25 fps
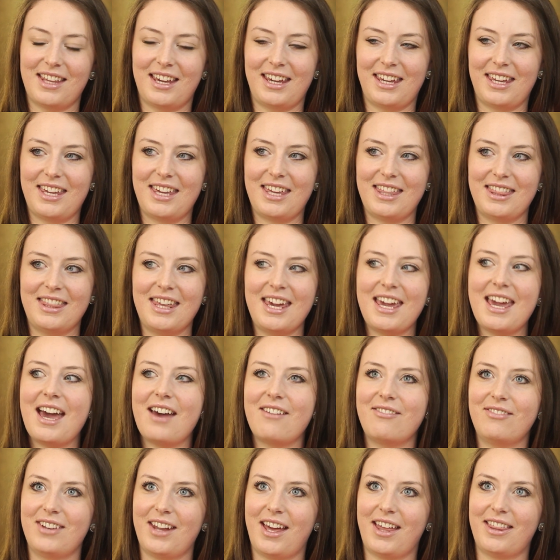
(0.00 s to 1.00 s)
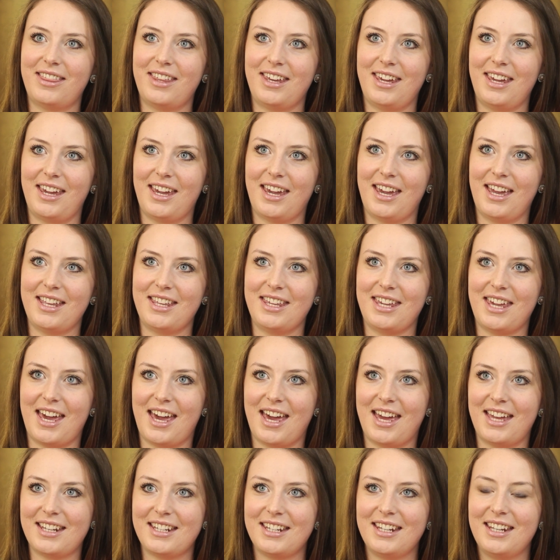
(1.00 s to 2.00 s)
Like, they have nothing, and
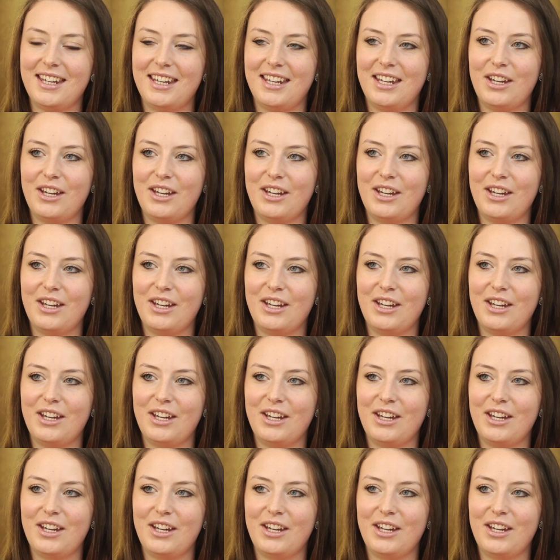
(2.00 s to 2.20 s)
yet